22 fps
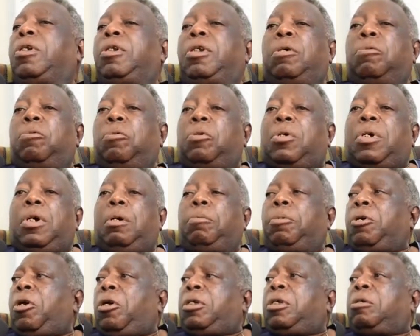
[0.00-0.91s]
They
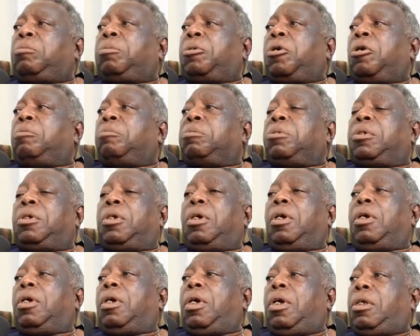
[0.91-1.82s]
won't, because it becomes
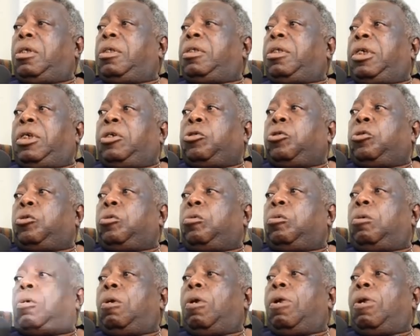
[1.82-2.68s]
it's true.